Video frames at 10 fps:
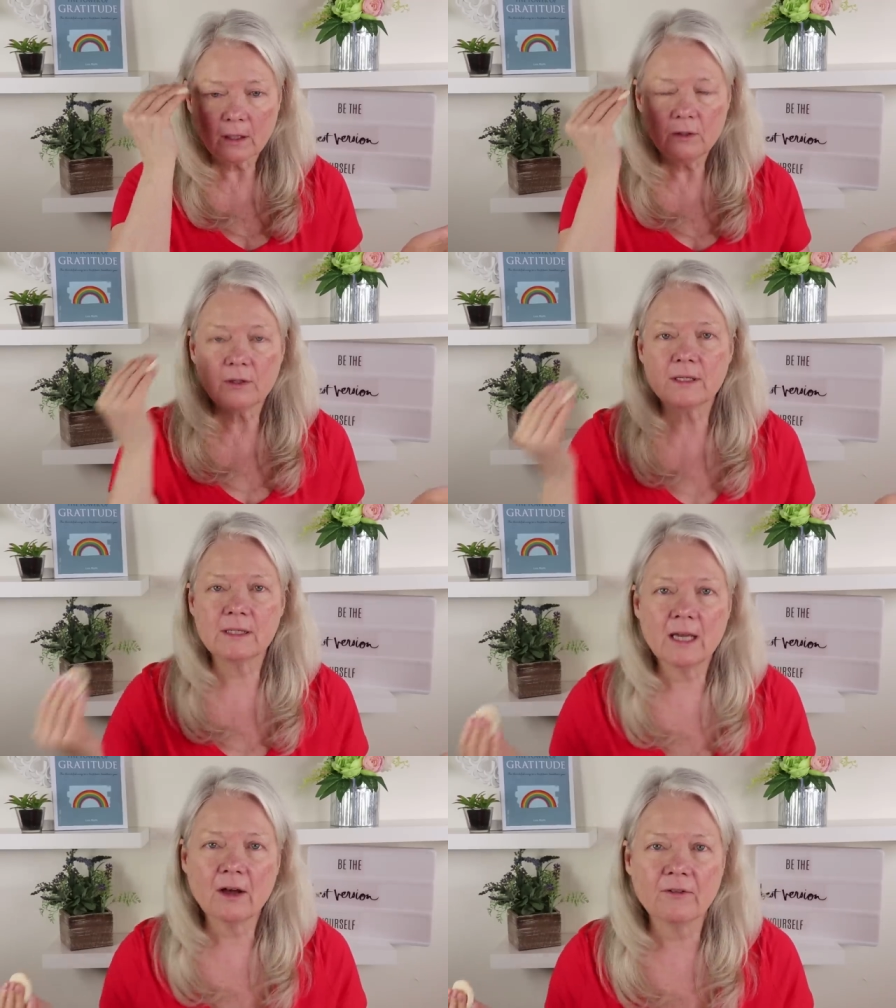you can
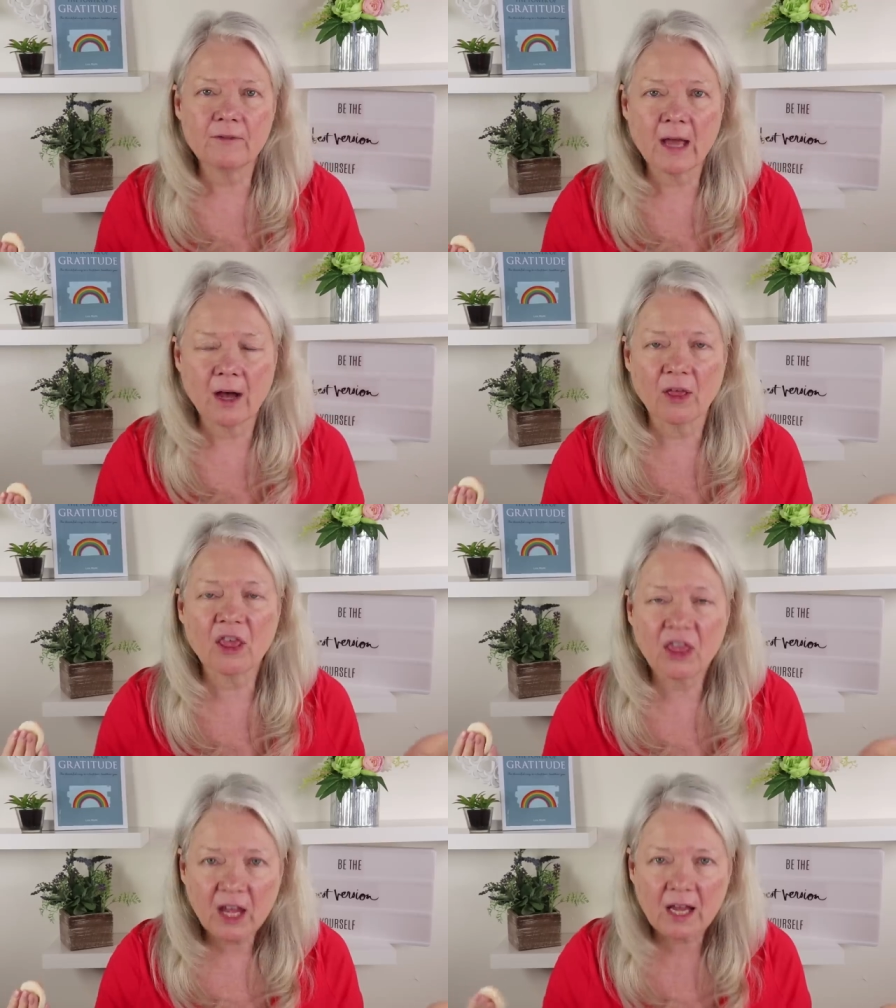see how, how
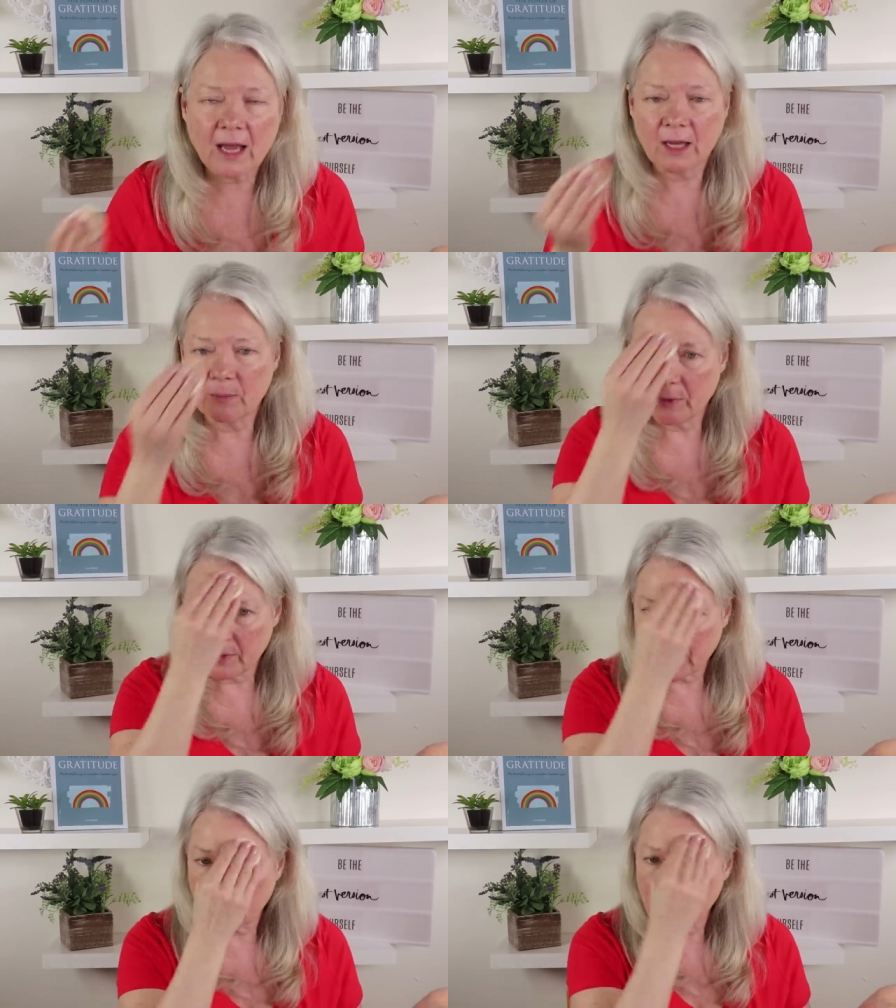thick I can
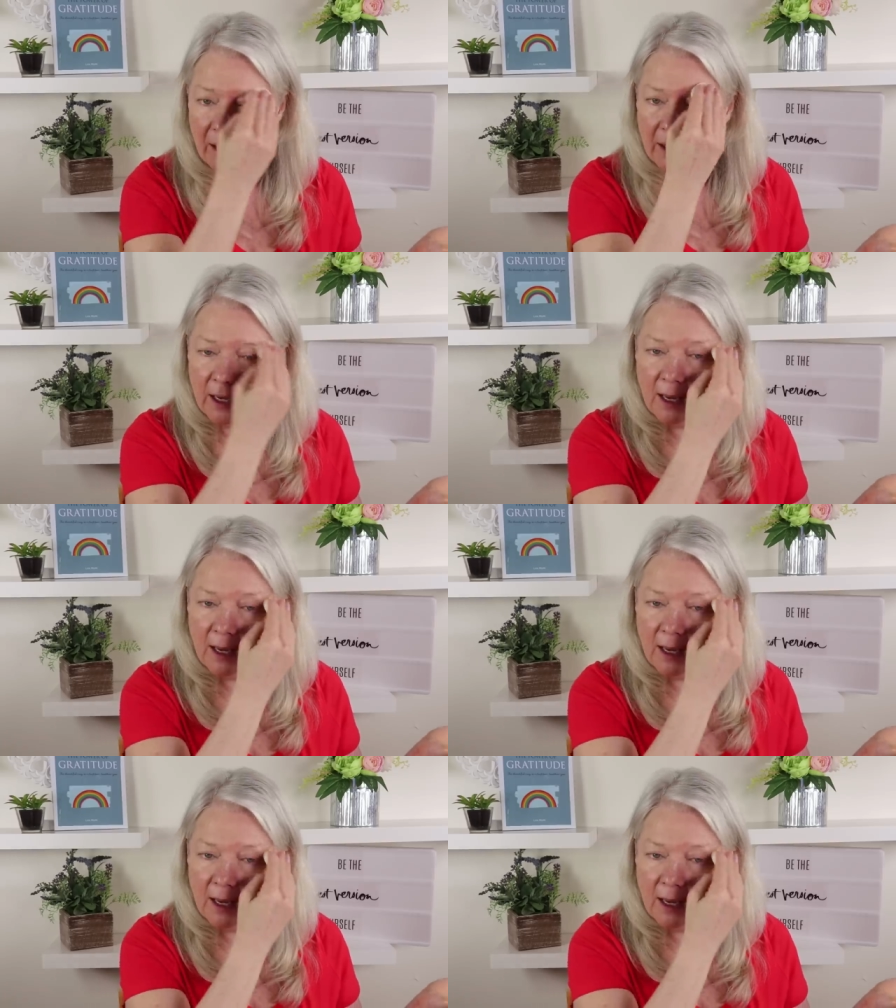put that on